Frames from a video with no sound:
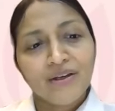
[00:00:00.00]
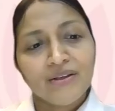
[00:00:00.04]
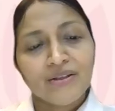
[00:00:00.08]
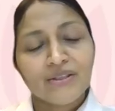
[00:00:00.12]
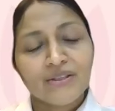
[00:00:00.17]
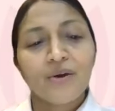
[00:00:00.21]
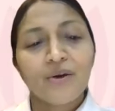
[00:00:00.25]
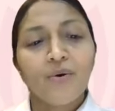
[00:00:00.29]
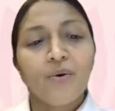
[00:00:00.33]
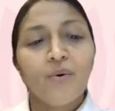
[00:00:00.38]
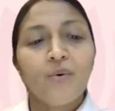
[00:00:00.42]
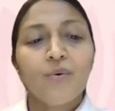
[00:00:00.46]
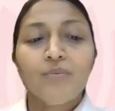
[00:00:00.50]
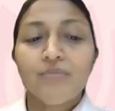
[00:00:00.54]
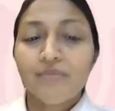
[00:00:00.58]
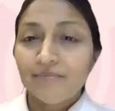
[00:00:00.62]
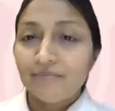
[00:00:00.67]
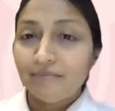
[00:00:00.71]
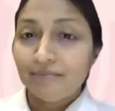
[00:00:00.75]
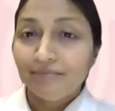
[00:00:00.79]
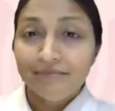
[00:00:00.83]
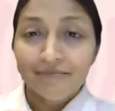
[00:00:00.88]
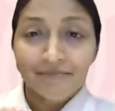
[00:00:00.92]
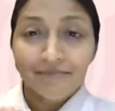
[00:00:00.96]
So,
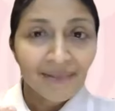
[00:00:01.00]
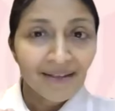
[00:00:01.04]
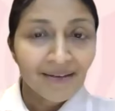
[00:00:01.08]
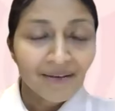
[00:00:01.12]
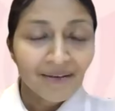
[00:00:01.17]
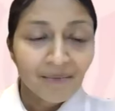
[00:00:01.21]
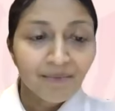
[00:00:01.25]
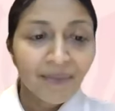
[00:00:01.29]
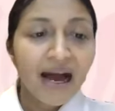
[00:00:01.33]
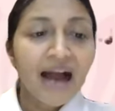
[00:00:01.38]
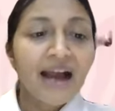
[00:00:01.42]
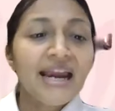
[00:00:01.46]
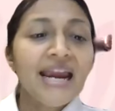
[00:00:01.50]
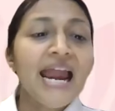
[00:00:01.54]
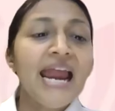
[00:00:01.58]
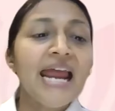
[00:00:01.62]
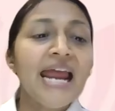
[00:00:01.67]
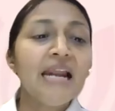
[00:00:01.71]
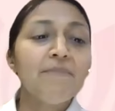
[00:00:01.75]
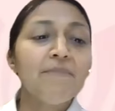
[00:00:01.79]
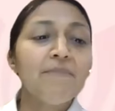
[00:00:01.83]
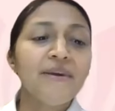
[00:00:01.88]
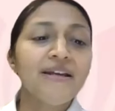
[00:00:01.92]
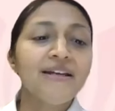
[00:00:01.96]
by
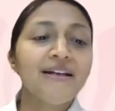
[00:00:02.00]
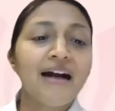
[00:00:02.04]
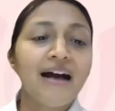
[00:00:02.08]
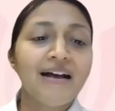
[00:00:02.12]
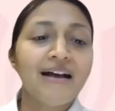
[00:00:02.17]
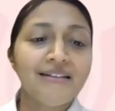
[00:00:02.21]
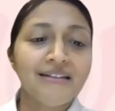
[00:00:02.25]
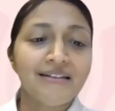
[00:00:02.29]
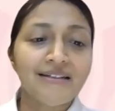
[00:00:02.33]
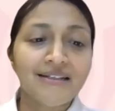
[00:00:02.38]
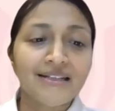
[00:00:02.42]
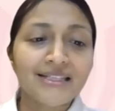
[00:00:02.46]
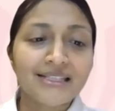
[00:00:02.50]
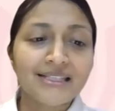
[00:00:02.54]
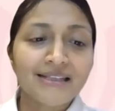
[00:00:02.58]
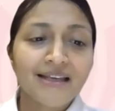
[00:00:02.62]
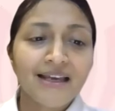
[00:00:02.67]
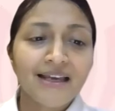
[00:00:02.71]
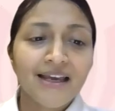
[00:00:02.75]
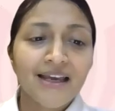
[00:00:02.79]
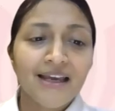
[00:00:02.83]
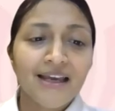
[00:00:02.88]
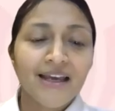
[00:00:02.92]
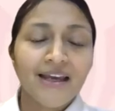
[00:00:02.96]
helping others,
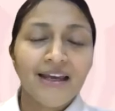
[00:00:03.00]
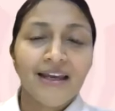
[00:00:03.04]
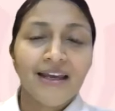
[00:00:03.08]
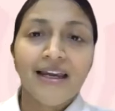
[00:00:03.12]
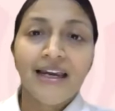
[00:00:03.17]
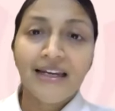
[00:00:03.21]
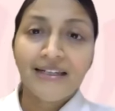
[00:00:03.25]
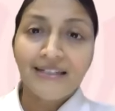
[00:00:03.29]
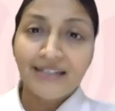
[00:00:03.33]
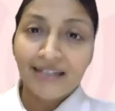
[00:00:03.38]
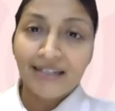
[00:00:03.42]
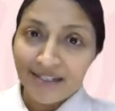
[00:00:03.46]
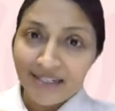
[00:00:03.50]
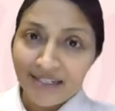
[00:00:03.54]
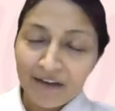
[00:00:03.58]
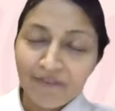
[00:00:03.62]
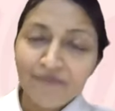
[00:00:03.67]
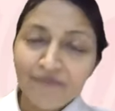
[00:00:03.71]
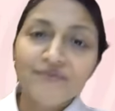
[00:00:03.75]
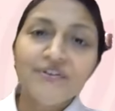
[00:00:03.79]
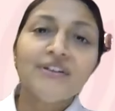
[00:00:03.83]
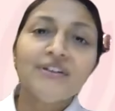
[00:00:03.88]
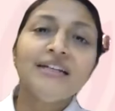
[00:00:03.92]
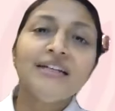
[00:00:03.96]
it
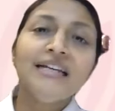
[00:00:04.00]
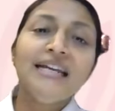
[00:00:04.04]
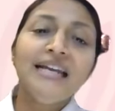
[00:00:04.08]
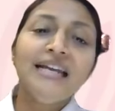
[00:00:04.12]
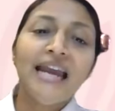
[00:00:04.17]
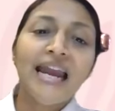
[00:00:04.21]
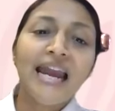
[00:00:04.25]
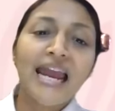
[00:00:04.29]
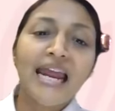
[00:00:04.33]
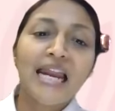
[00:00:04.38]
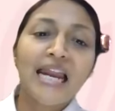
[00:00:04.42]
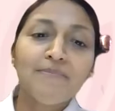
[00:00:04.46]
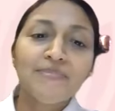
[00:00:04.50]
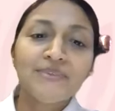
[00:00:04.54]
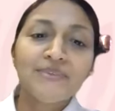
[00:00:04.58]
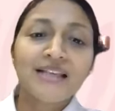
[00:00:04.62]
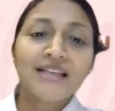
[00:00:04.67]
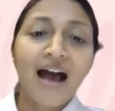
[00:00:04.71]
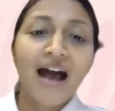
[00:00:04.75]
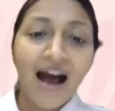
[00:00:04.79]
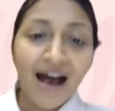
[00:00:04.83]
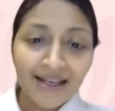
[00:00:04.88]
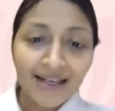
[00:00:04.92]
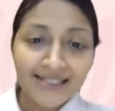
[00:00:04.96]
definitely helps
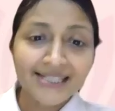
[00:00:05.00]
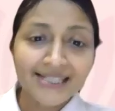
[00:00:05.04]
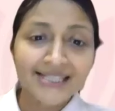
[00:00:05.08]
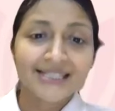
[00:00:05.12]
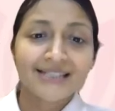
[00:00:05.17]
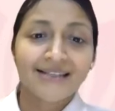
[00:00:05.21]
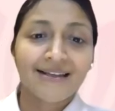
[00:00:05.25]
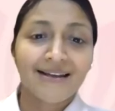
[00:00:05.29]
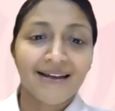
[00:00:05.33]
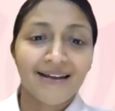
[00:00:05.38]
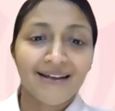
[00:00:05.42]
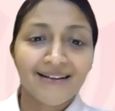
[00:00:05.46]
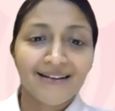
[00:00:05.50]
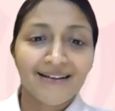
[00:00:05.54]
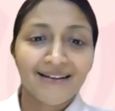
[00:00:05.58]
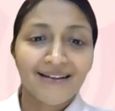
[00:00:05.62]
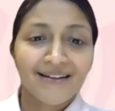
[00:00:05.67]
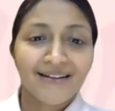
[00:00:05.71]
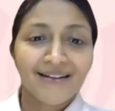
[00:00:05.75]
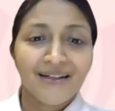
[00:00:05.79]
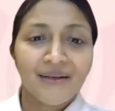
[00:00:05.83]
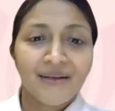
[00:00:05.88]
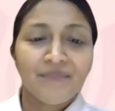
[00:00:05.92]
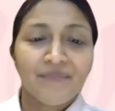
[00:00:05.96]
us.
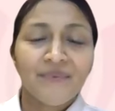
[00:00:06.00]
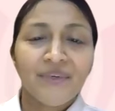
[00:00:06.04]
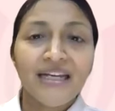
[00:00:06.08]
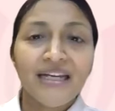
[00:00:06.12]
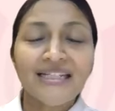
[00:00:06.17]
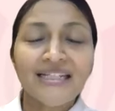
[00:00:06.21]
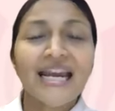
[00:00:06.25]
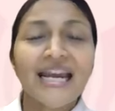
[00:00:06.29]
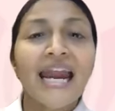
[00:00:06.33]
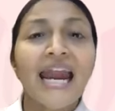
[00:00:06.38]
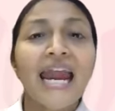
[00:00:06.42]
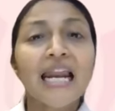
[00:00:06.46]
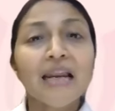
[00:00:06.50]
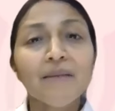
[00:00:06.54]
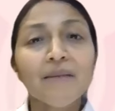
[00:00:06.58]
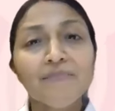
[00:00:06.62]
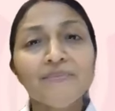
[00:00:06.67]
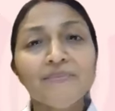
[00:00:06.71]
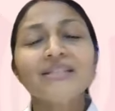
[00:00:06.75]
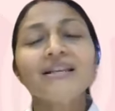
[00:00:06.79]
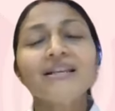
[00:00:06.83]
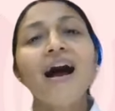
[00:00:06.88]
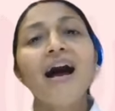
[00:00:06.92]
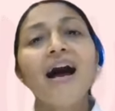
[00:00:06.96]
It
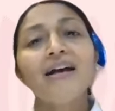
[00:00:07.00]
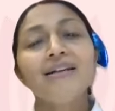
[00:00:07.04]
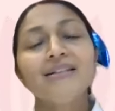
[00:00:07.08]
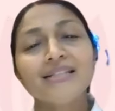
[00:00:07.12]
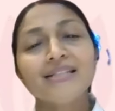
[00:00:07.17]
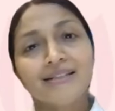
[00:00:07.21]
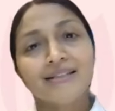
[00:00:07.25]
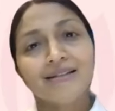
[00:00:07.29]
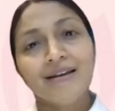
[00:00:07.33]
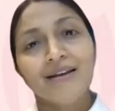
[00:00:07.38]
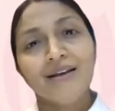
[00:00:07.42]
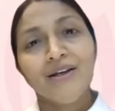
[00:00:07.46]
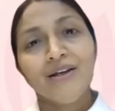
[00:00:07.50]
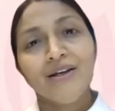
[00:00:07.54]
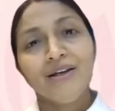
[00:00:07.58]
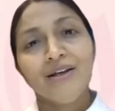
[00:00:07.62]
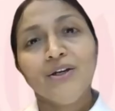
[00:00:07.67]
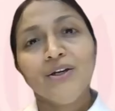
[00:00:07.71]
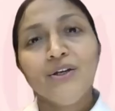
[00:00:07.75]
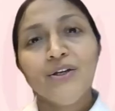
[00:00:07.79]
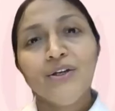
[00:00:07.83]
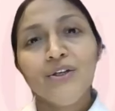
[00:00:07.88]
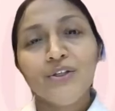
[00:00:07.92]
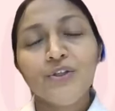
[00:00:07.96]
helps us
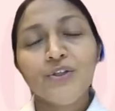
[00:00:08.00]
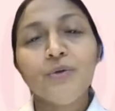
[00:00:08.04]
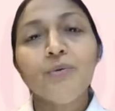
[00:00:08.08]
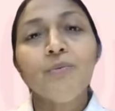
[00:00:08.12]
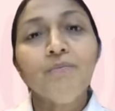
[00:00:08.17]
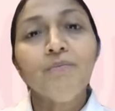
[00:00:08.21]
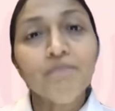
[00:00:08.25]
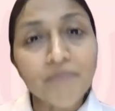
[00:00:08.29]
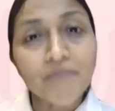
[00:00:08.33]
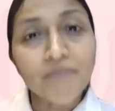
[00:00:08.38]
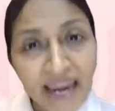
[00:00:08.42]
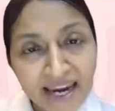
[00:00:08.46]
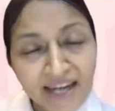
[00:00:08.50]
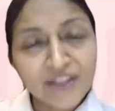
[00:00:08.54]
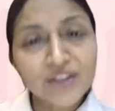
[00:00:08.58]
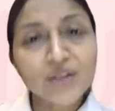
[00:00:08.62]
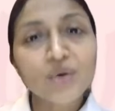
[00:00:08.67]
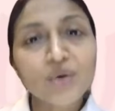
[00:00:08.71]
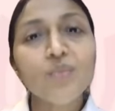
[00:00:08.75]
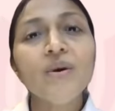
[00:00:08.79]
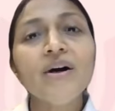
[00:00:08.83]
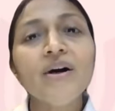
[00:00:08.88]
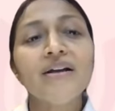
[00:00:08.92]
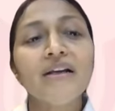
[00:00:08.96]
to make
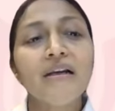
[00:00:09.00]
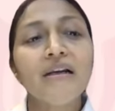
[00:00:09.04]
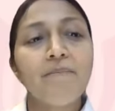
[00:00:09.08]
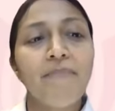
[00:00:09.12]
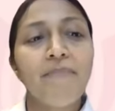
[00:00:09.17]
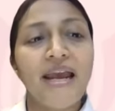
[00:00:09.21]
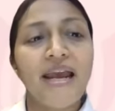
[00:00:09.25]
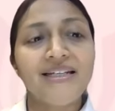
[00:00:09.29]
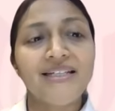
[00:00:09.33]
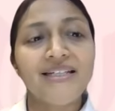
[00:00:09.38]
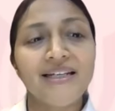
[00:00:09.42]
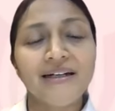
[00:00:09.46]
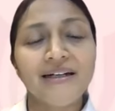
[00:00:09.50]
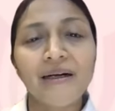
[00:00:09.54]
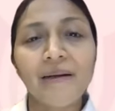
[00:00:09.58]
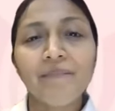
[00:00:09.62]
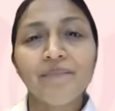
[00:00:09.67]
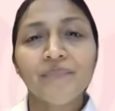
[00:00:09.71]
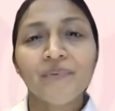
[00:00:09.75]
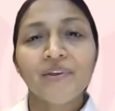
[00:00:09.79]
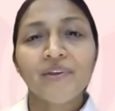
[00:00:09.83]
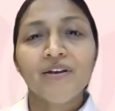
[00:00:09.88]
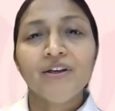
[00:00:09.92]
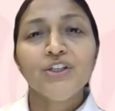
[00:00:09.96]
the world better,
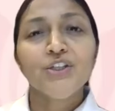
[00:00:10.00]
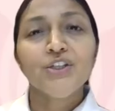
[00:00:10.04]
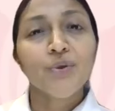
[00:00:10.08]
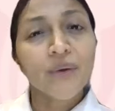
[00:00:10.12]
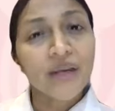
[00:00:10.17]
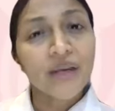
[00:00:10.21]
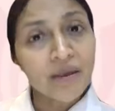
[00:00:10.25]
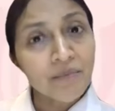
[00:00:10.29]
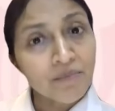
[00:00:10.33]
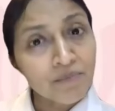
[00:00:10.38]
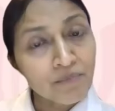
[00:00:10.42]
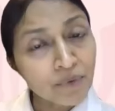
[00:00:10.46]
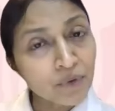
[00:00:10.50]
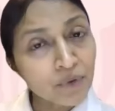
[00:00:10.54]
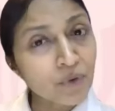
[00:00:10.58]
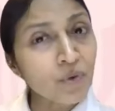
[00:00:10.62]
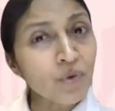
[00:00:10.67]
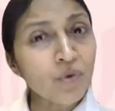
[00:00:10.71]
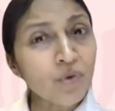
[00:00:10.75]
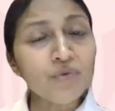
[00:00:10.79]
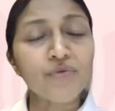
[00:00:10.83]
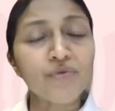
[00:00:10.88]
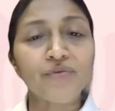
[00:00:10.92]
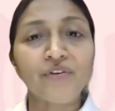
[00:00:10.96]
to
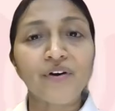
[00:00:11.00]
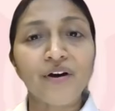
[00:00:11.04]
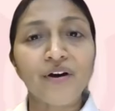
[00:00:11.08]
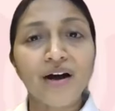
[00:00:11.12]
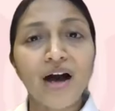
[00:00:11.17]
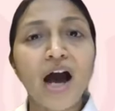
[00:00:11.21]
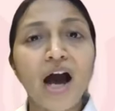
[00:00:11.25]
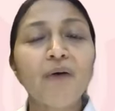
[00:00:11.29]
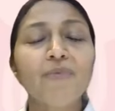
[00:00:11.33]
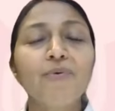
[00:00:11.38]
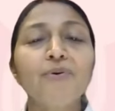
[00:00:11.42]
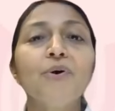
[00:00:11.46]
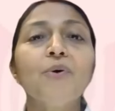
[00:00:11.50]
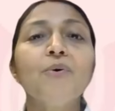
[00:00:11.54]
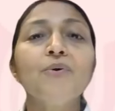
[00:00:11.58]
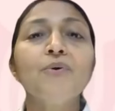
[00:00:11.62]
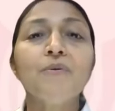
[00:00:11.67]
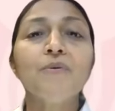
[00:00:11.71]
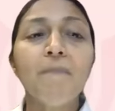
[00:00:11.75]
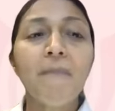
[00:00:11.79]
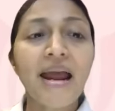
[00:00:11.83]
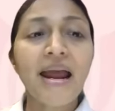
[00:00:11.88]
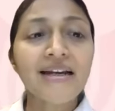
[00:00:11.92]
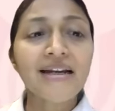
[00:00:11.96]
improve our
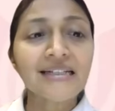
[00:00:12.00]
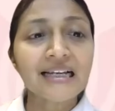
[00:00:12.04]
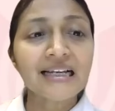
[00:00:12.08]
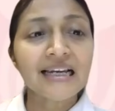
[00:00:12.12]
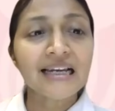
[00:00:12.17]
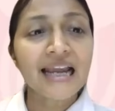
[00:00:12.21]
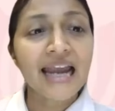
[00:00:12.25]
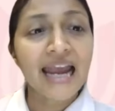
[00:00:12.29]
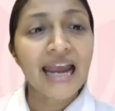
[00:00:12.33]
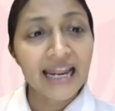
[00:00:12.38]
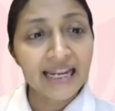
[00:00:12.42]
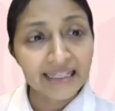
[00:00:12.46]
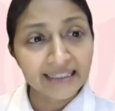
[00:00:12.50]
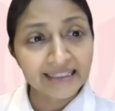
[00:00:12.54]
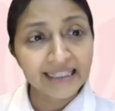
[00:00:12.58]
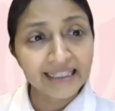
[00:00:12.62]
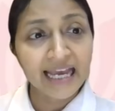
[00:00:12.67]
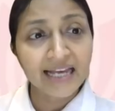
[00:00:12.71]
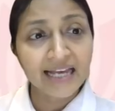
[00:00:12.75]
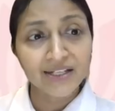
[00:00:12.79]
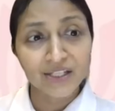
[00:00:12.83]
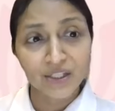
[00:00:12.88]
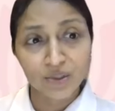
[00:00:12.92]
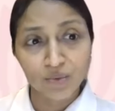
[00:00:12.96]
own mental health
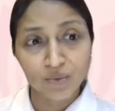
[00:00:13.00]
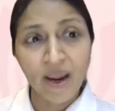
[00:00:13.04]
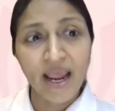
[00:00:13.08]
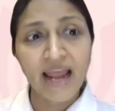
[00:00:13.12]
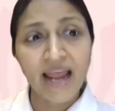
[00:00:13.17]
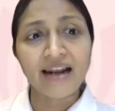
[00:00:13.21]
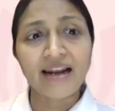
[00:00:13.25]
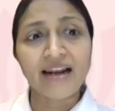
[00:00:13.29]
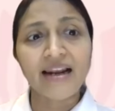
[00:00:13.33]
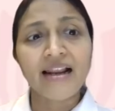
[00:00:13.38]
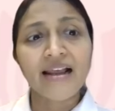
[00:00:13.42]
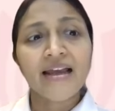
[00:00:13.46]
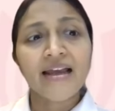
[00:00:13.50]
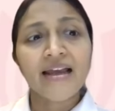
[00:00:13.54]
as well.